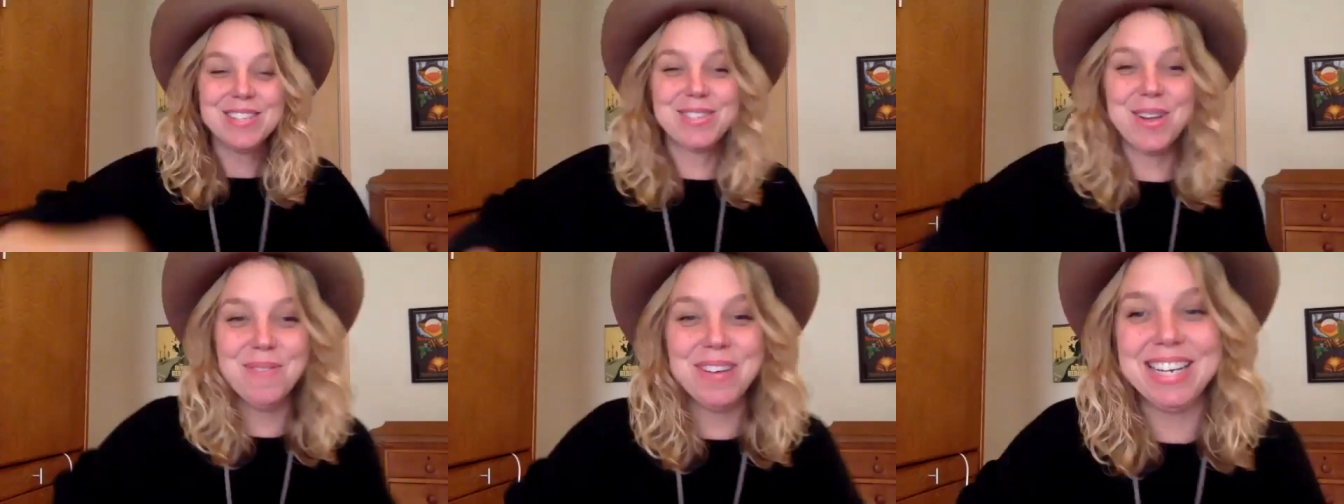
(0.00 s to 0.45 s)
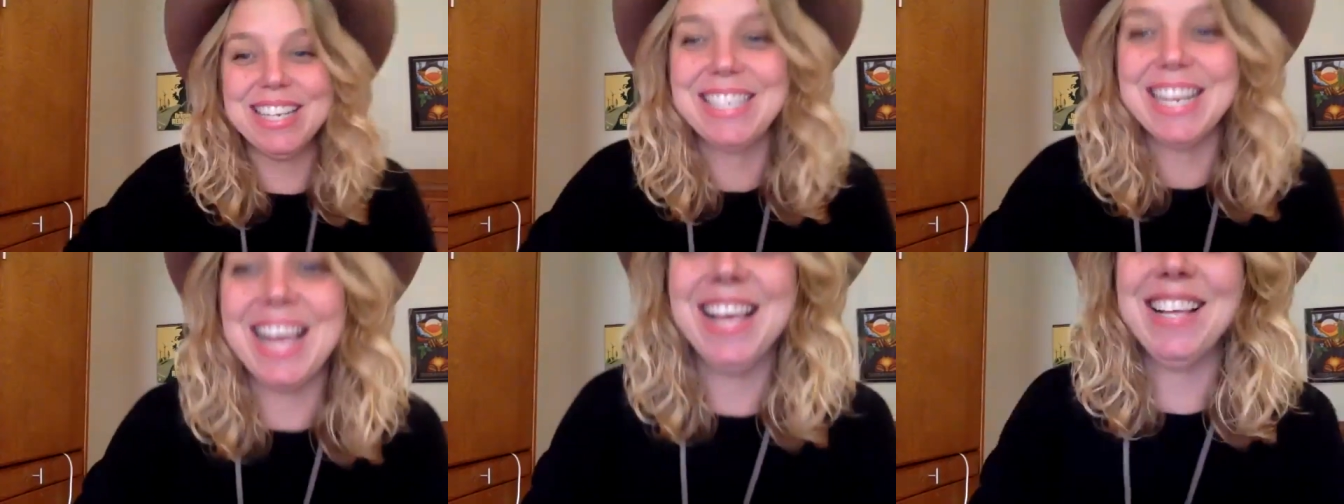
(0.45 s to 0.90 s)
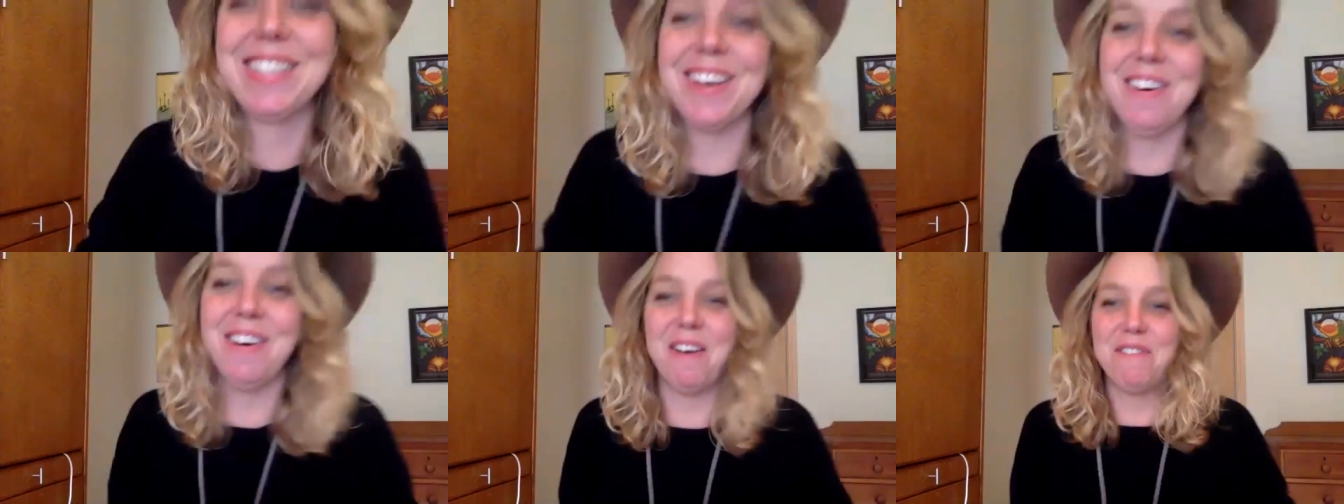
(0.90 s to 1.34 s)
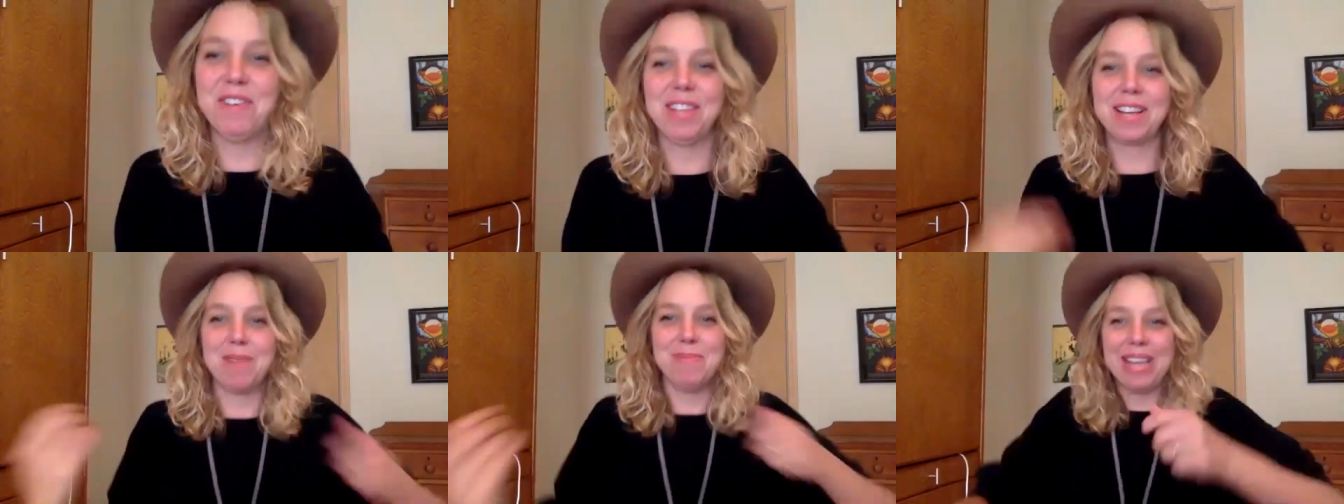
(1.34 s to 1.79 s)
So many 10s. Oh, I feel
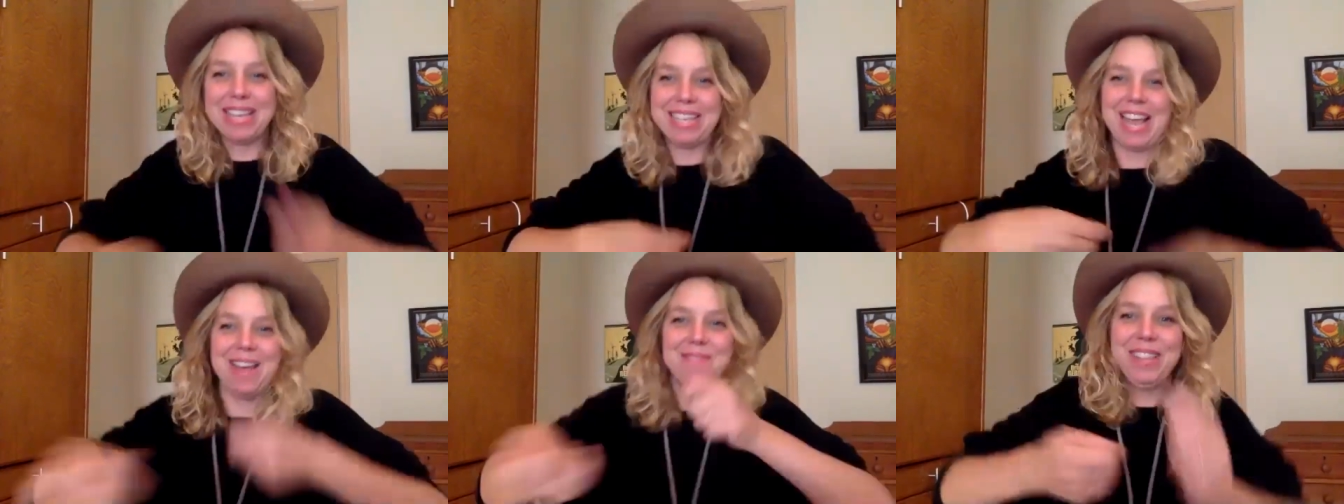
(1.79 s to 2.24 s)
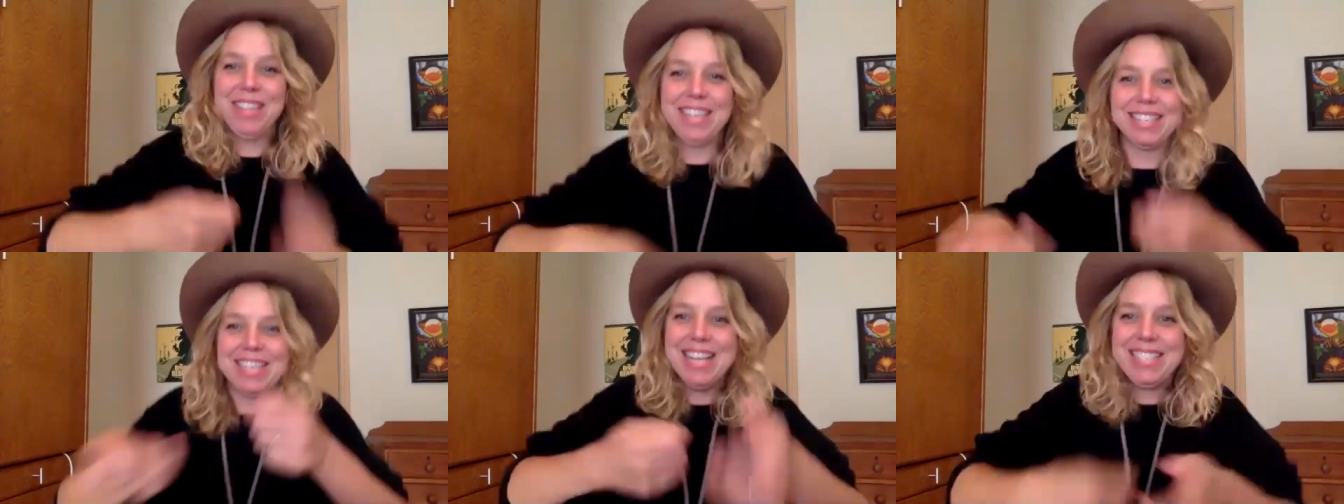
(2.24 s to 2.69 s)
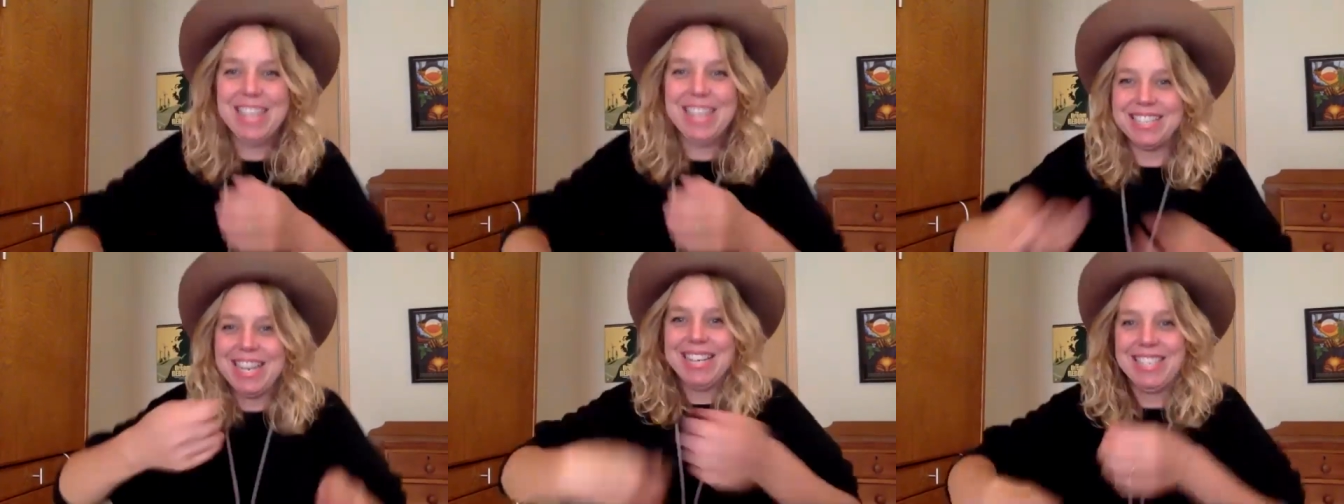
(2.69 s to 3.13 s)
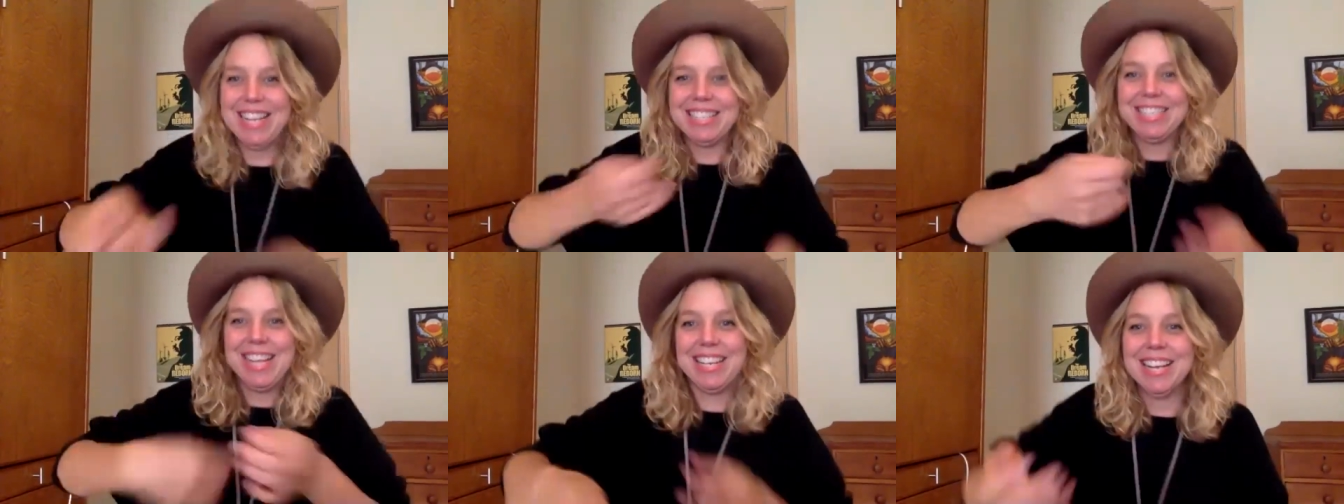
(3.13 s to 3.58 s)
like I'm like gambling. 10, 10, 10, 10, 10.